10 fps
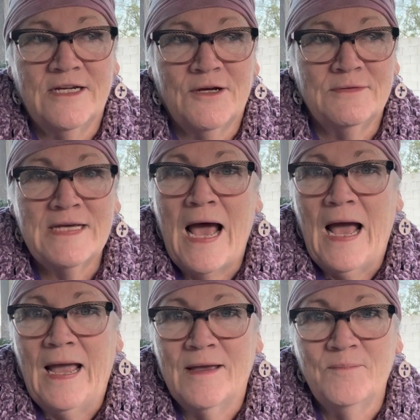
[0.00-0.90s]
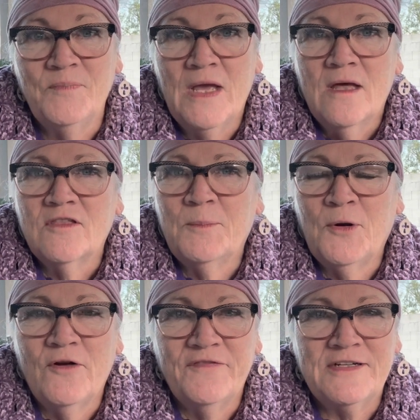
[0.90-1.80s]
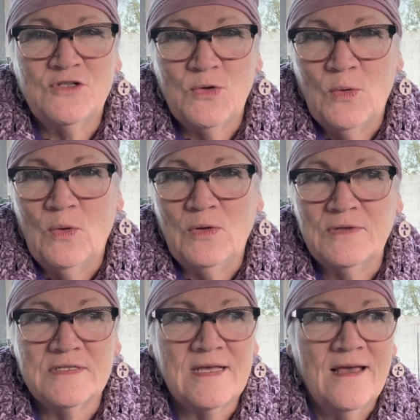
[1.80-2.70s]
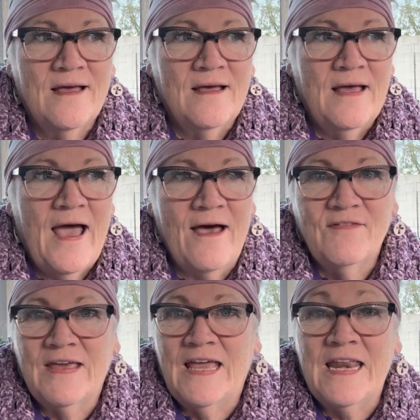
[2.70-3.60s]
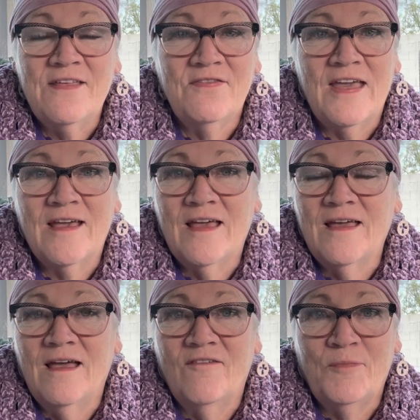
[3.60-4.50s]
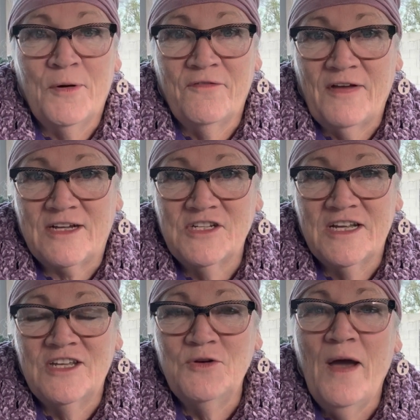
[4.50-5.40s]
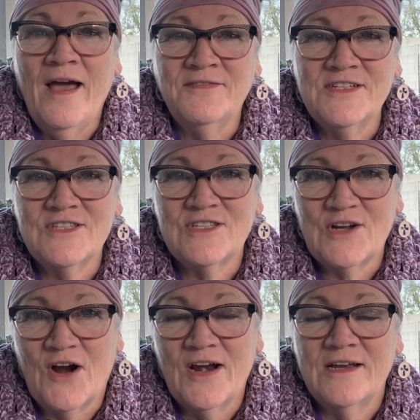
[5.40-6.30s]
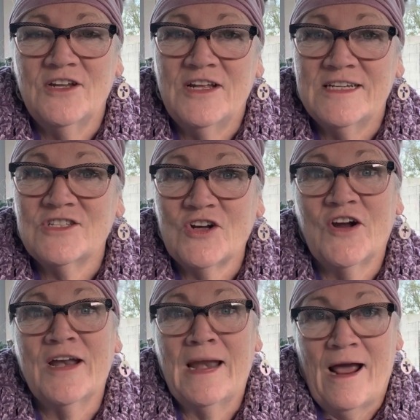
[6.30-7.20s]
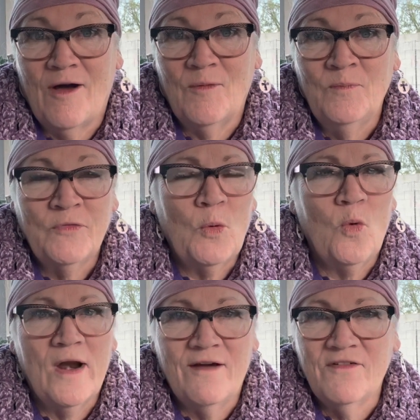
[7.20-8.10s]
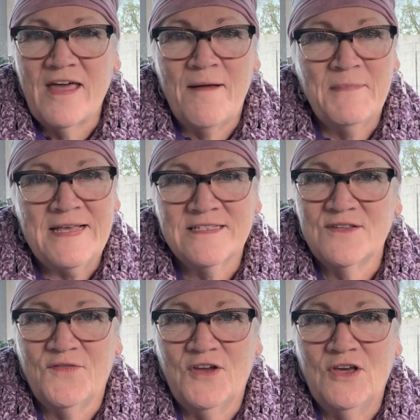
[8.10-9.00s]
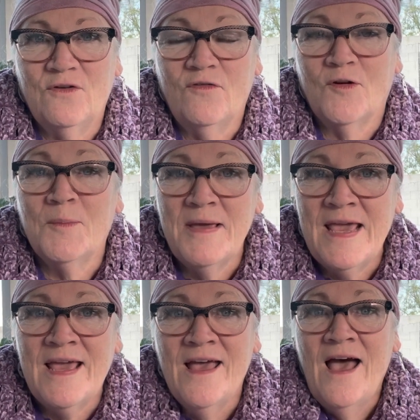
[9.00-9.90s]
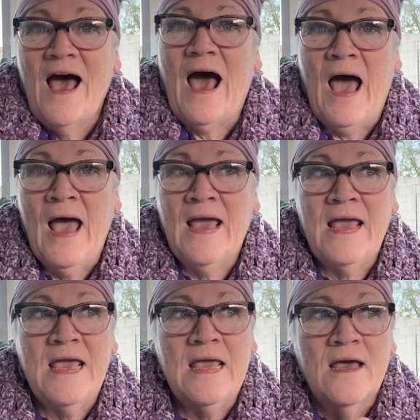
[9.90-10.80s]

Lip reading: time, the perfect tools, having anything of perfection. You have to start, and you need to start now. Whatever that means for you. For me, I